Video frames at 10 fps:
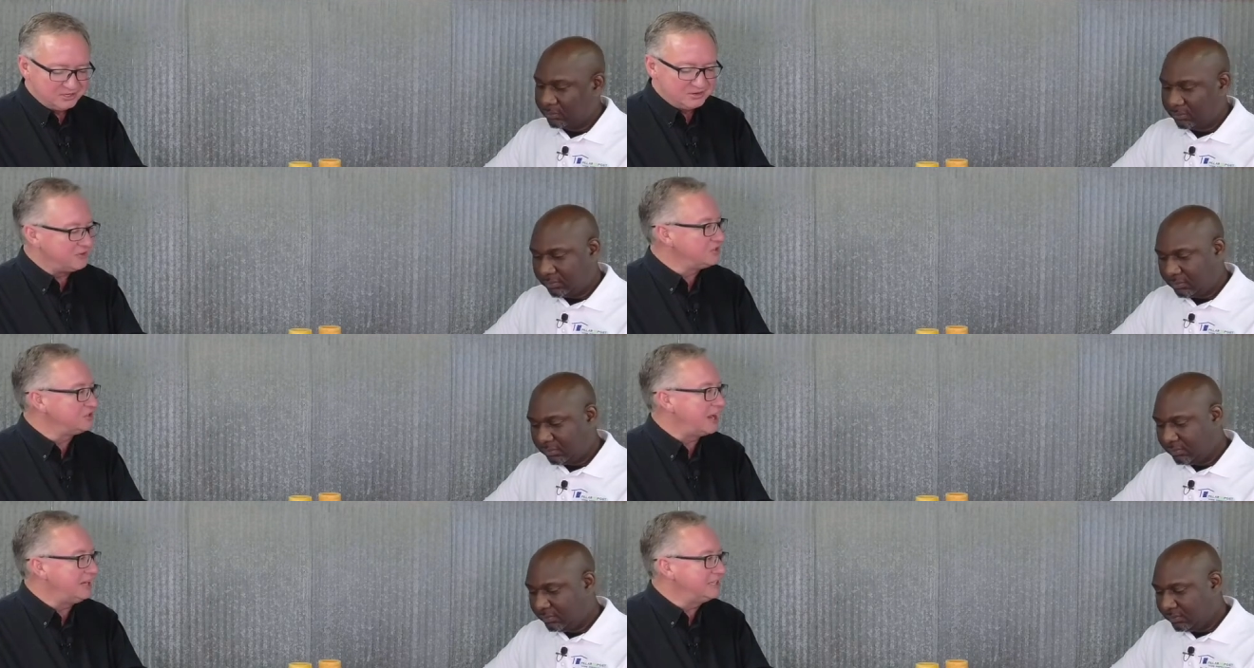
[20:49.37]
Speaker 1: 2 and verse
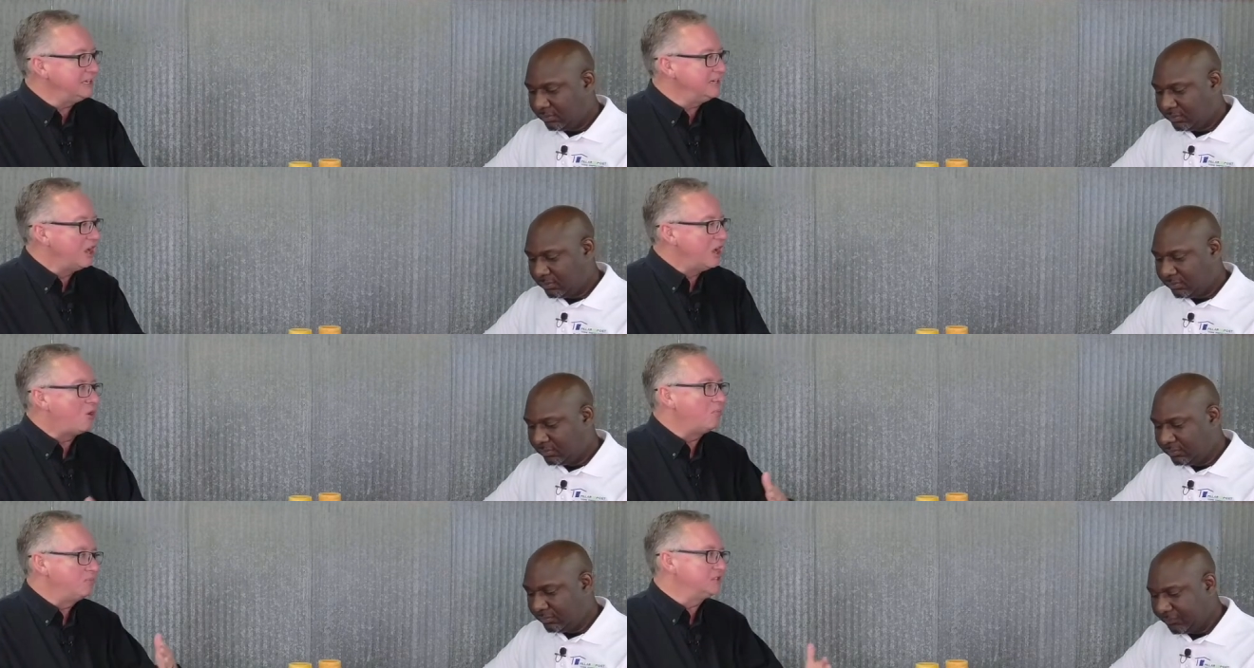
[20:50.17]
19, mm-hmm.
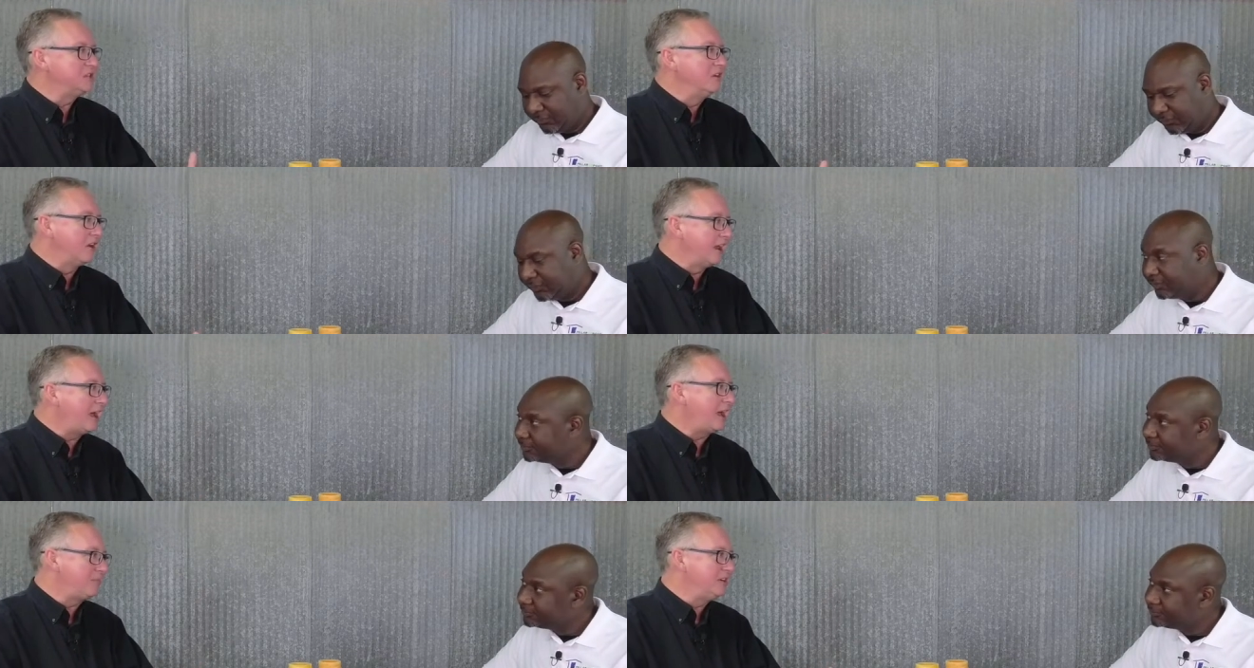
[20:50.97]
oh, this isn't going to
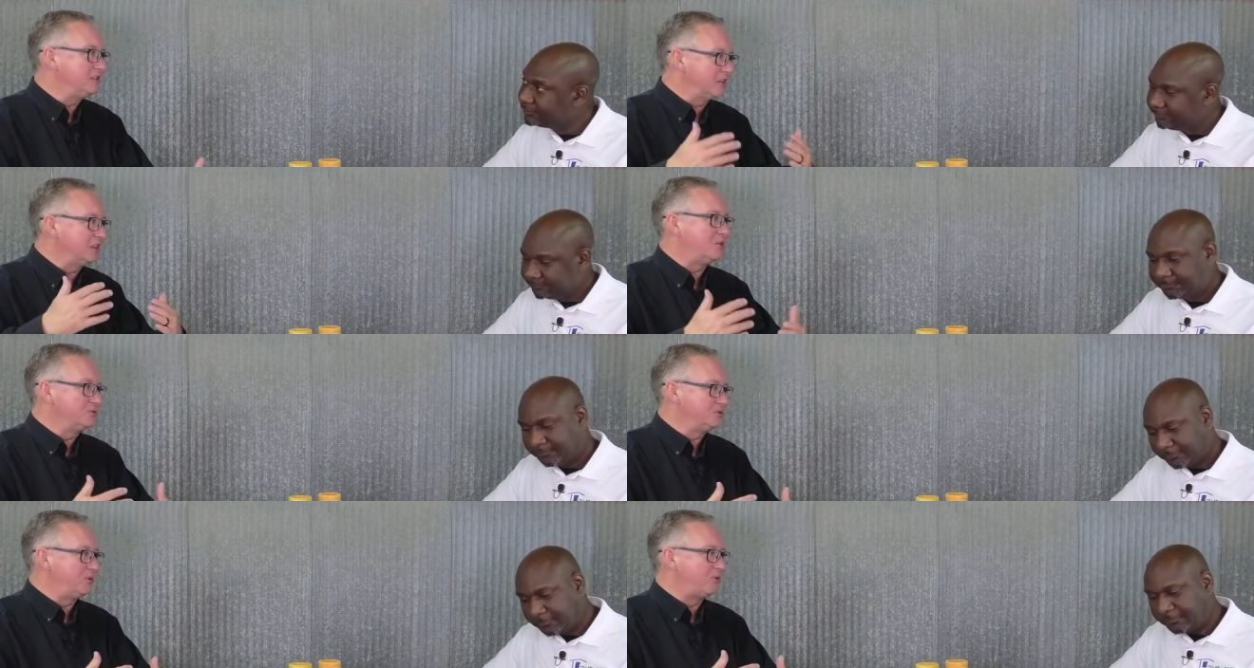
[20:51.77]
happen. It's a
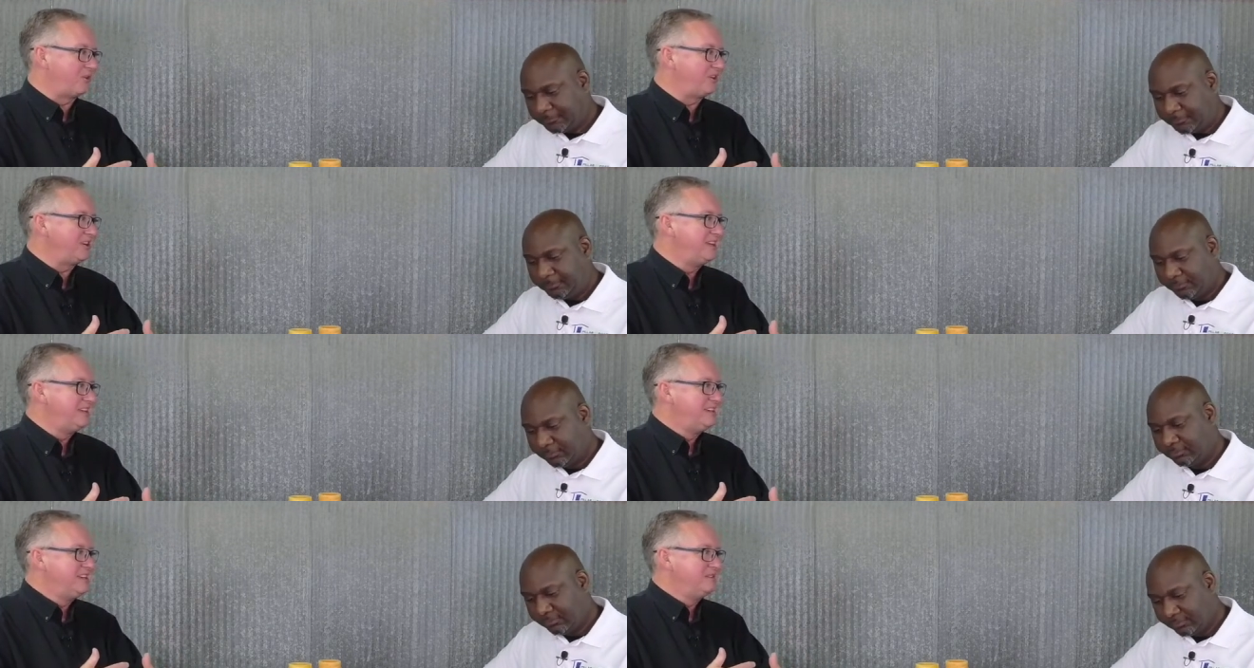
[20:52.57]
closed door.
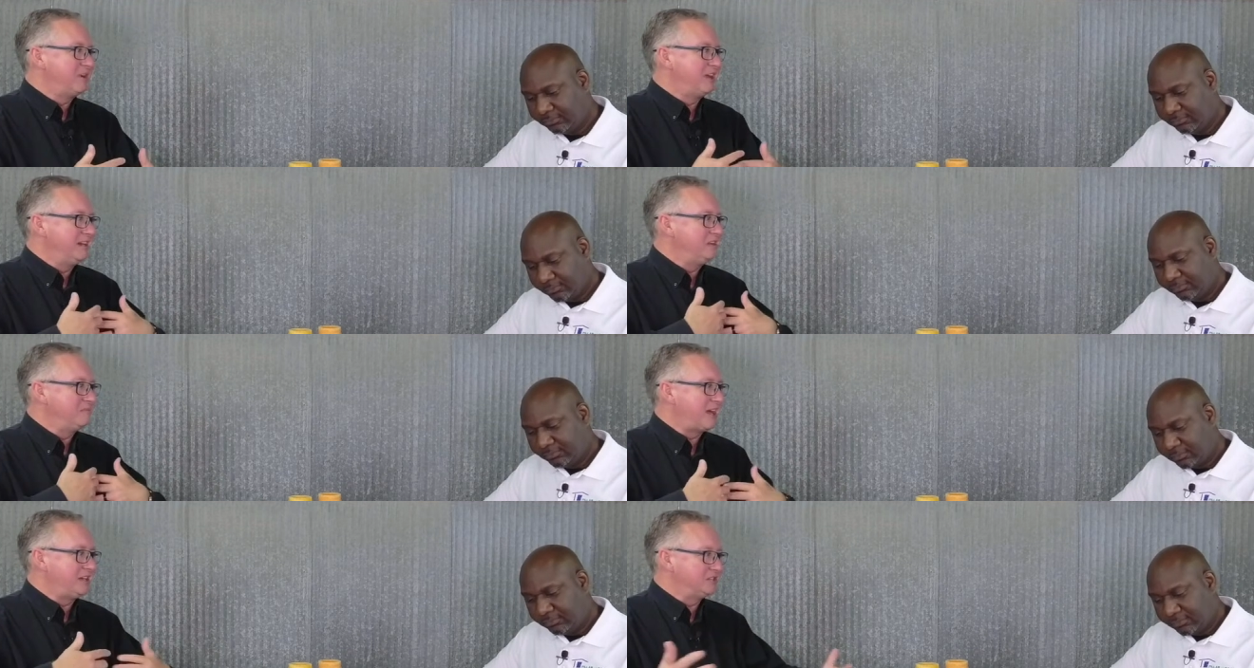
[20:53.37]
Mm-hmm. But
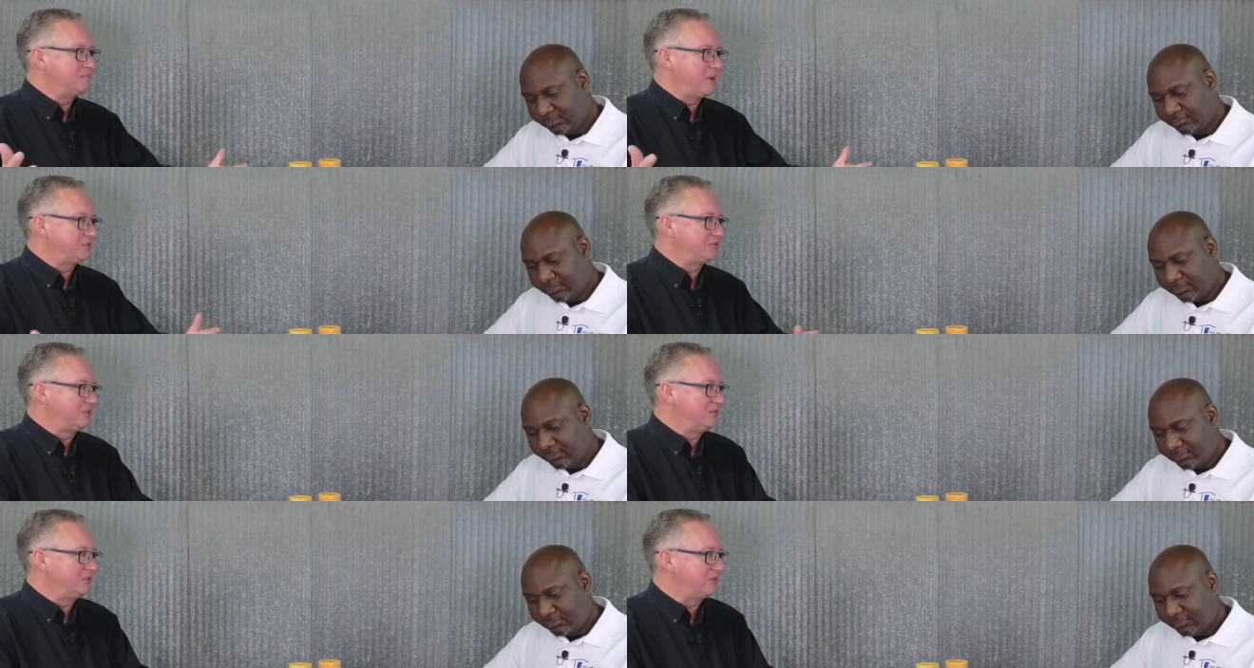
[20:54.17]
Nehemiah just busts through
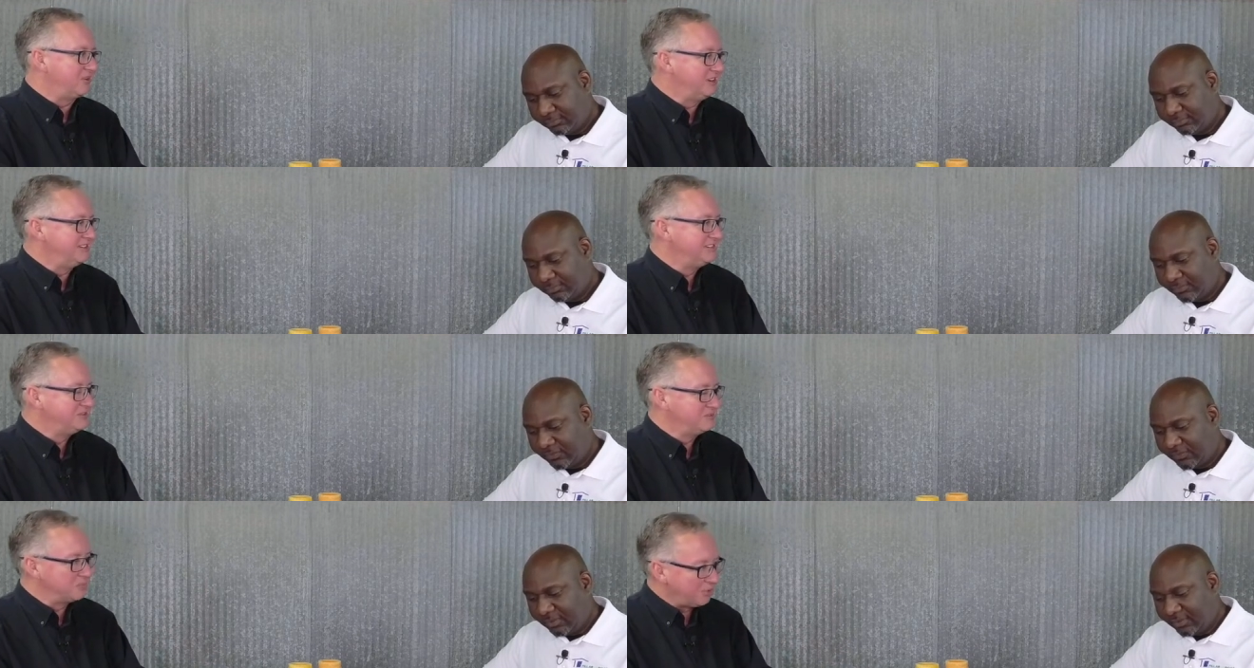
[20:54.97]
the door
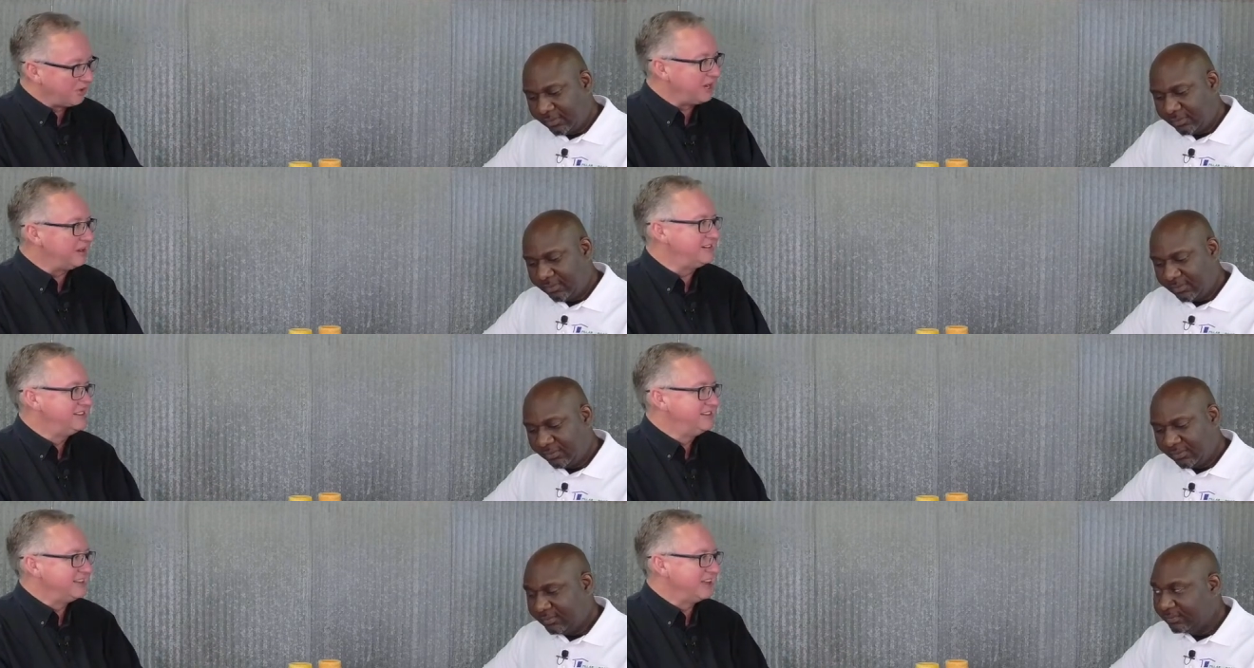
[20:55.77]
with prayer
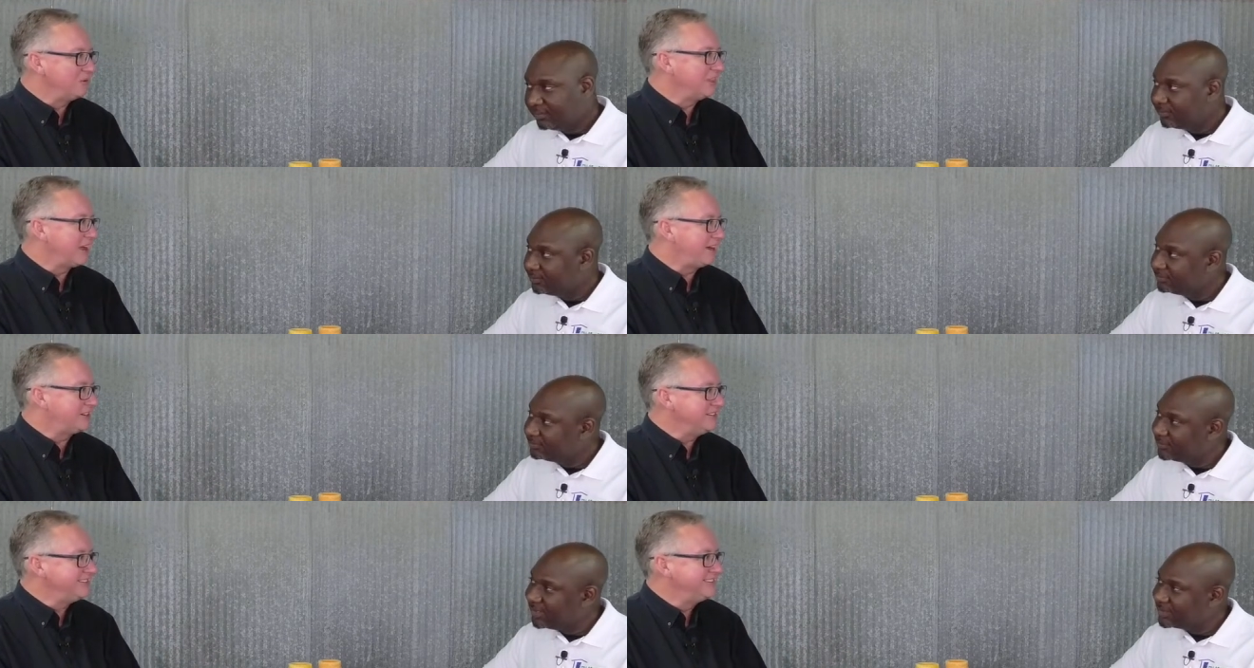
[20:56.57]
and with
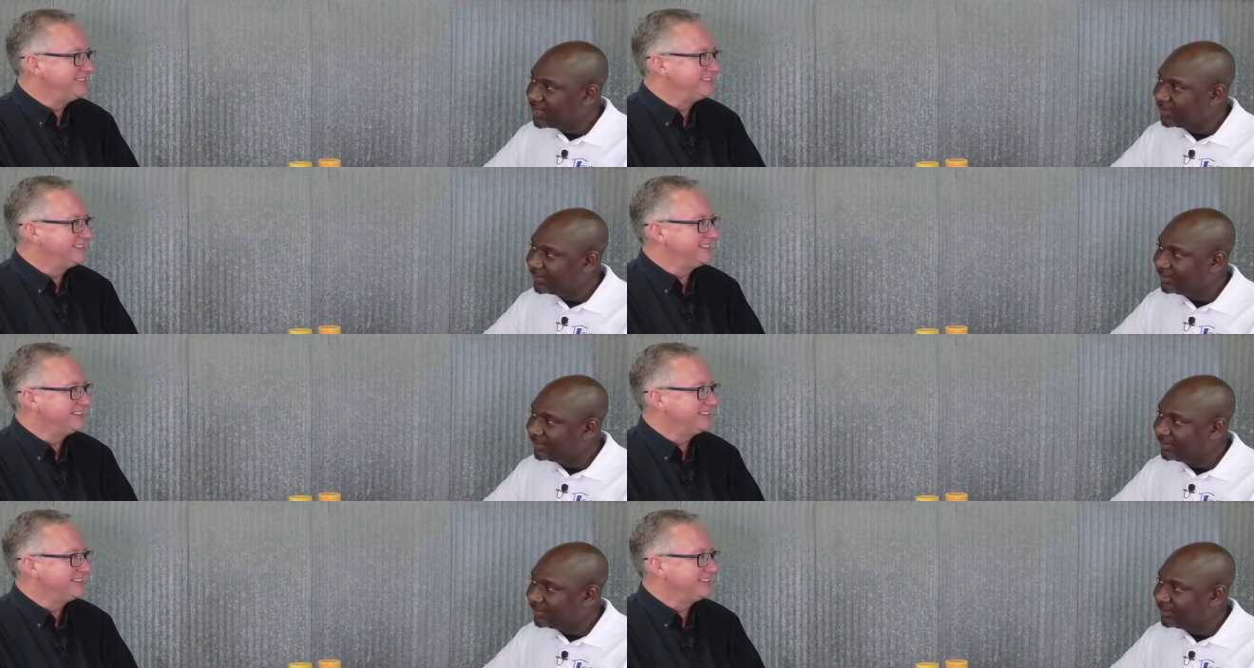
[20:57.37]
action. Exactly,